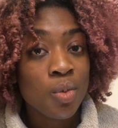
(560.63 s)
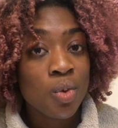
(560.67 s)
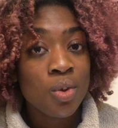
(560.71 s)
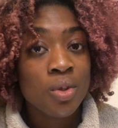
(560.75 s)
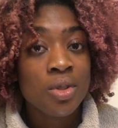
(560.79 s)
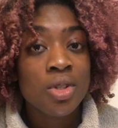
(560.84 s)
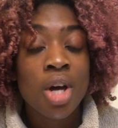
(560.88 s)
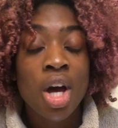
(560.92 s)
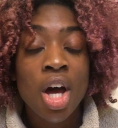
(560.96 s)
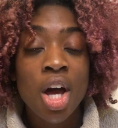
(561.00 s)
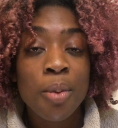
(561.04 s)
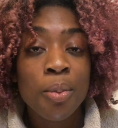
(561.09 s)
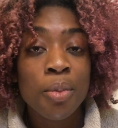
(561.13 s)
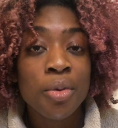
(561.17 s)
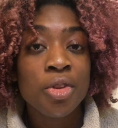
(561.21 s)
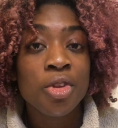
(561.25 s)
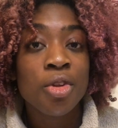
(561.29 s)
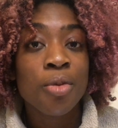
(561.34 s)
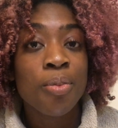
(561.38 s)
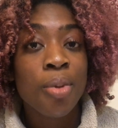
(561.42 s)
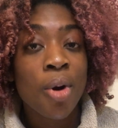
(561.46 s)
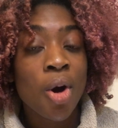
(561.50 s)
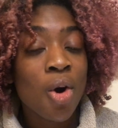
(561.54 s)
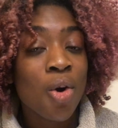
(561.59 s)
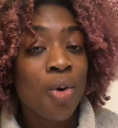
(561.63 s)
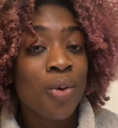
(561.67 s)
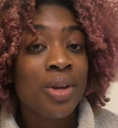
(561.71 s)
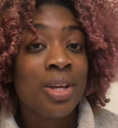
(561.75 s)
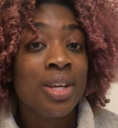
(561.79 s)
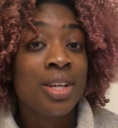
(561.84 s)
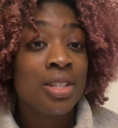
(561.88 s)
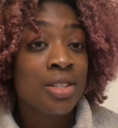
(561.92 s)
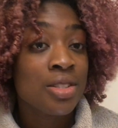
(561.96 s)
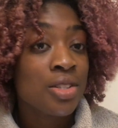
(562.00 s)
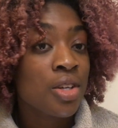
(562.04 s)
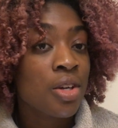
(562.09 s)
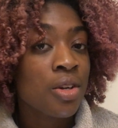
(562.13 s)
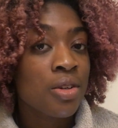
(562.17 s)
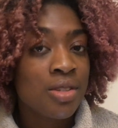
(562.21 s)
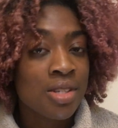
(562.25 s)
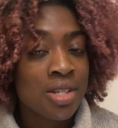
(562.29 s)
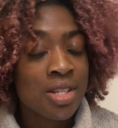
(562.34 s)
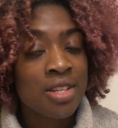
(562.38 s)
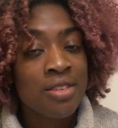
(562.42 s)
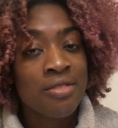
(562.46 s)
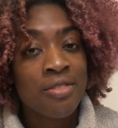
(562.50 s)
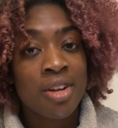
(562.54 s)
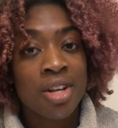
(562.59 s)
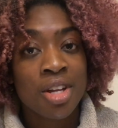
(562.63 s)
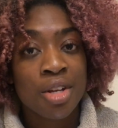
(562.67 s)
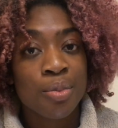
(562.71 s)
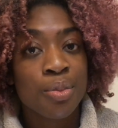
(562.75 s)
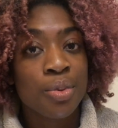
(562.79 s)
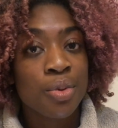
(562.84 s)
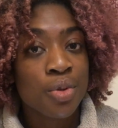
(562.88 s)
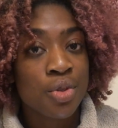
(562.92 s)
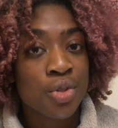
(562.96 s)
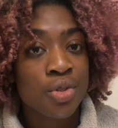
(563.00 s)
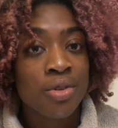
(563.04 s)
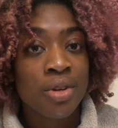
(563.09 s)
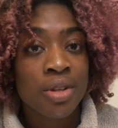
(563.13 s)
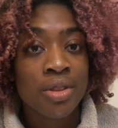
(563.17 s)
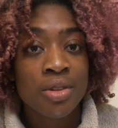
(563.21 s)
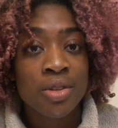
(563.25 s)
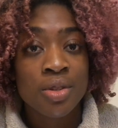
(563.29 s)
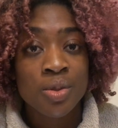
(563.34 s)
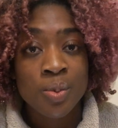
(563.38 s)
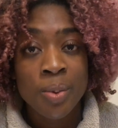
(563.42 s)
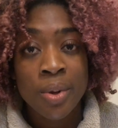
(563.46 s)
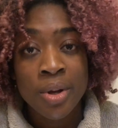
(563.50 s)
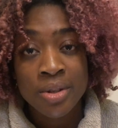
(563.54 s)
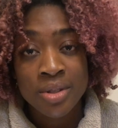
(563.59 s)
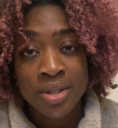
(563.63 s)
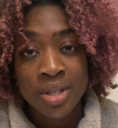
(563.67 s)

more time on the pole is going to develop your strength as well.